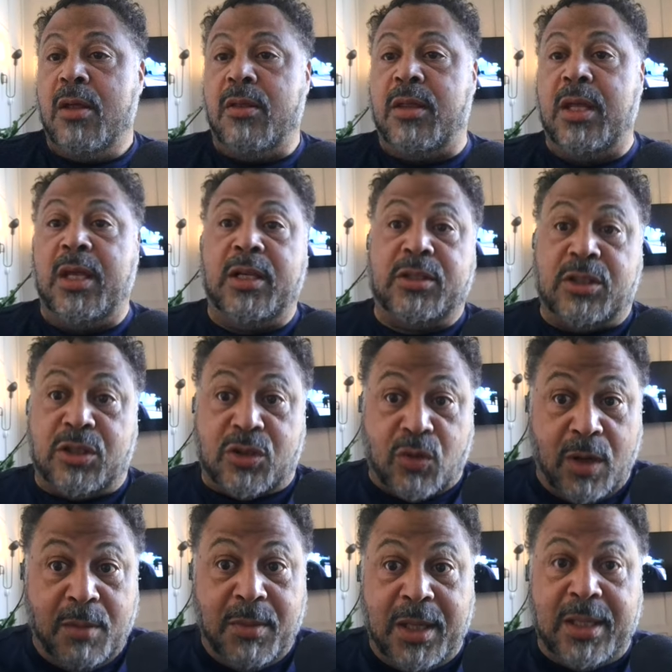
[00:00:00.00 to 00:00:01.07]
the
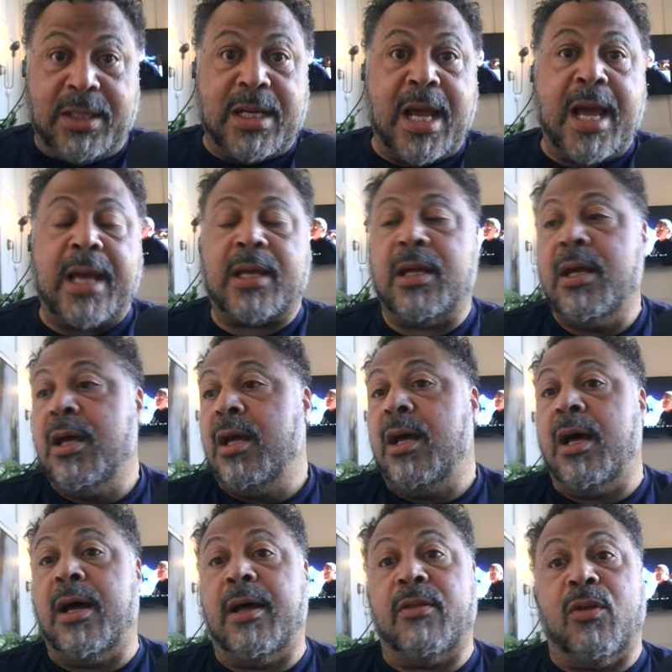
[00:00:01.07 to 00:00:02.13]
streaming deck, uh,